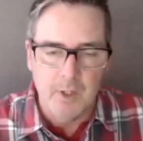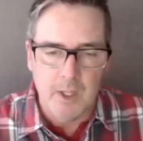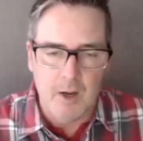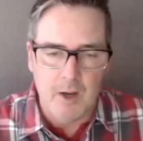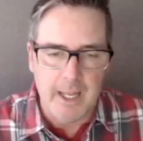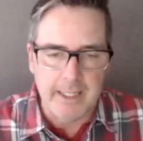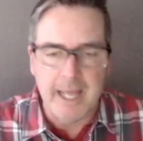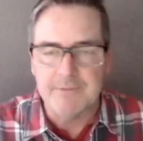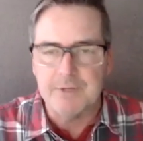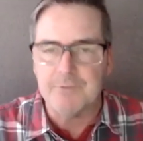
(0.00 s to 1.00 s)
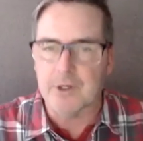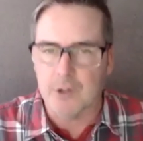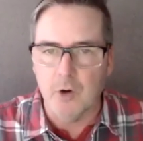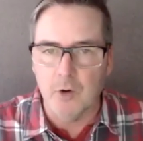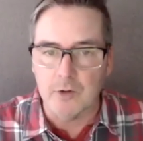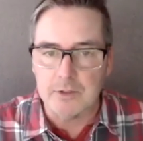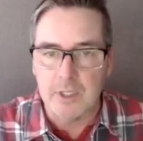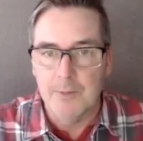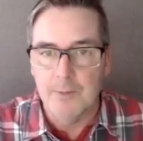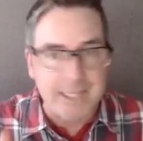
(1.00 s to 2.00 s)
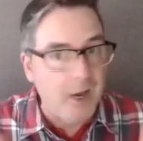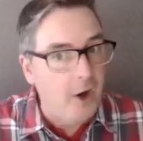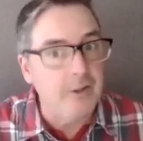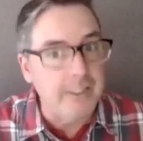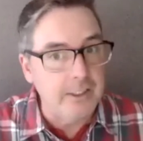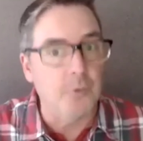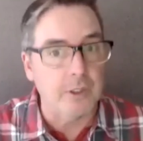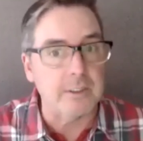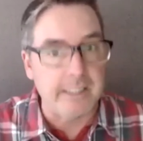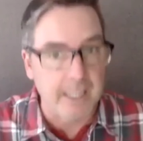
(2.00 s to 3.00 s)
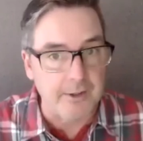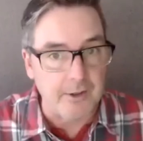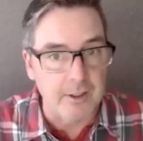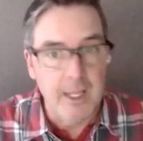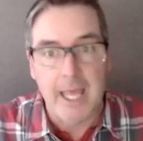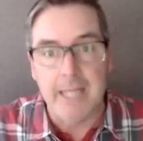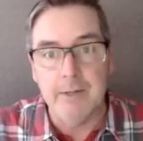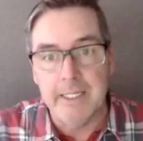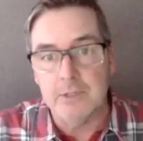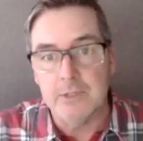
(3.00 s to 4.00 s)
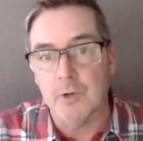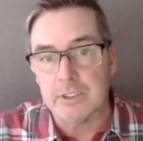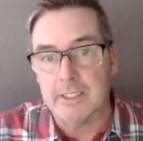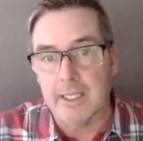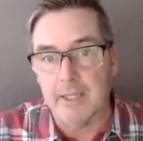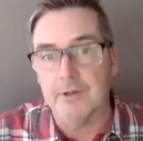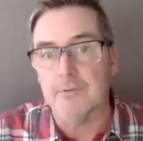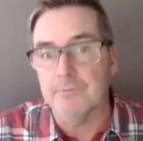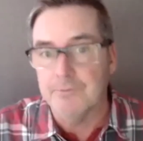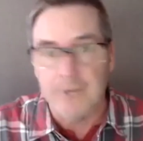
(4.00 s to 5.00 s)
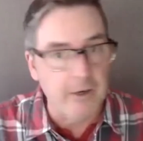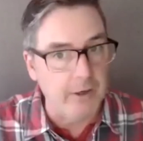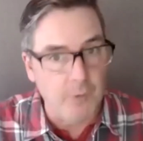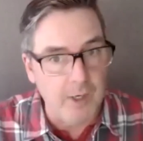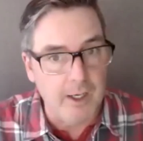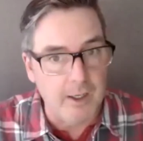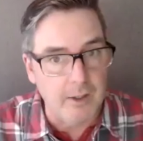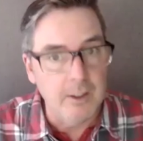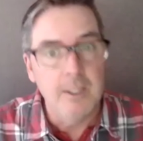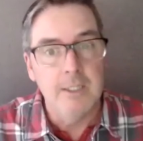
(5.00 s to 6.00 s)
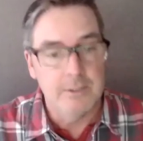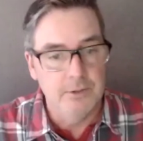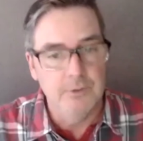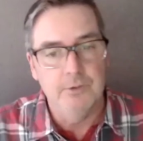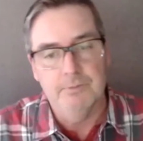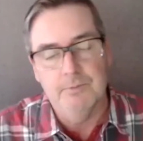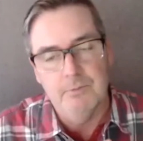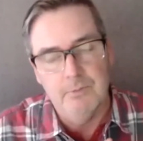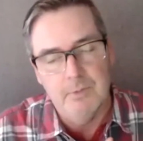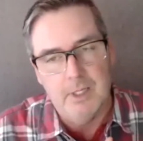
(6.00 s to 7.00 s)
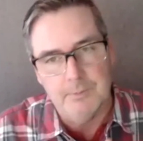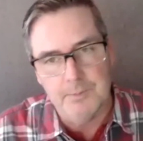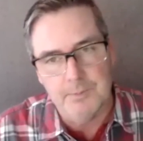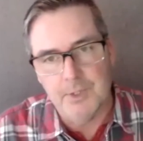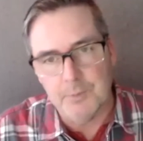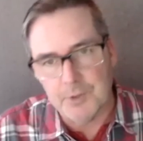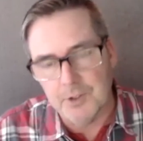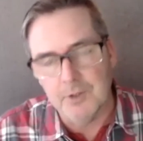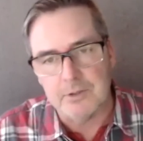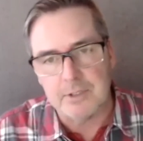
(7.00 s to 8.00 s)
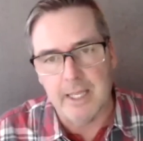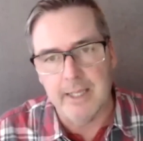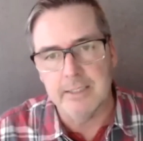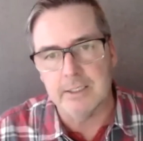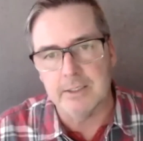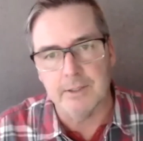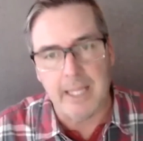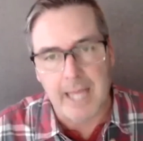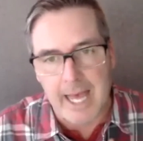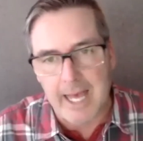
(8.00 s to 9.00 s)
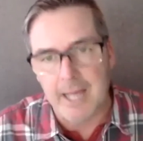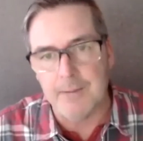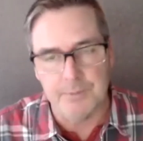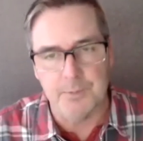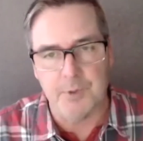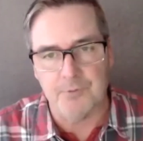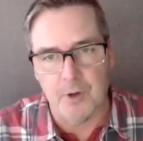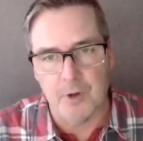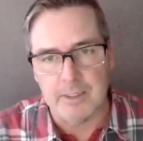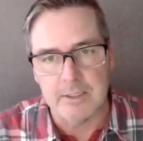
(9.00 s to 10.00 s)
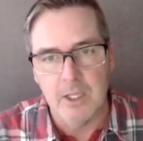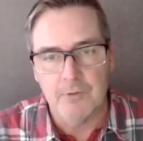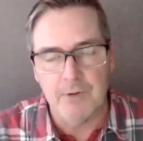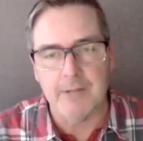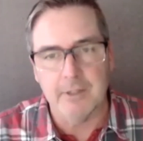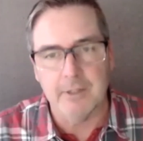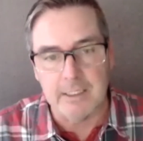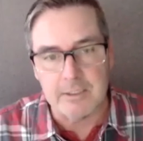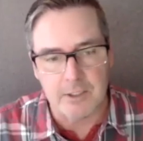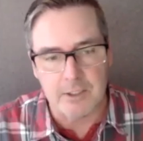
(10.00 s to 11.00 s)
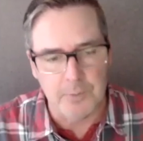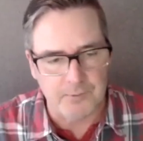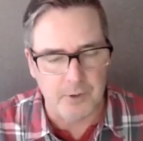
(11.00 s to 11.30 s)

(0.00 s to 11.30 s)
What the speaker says: and have different goals, but they all need to work together and need to work together very well to produce and to add performance rather than slow performance.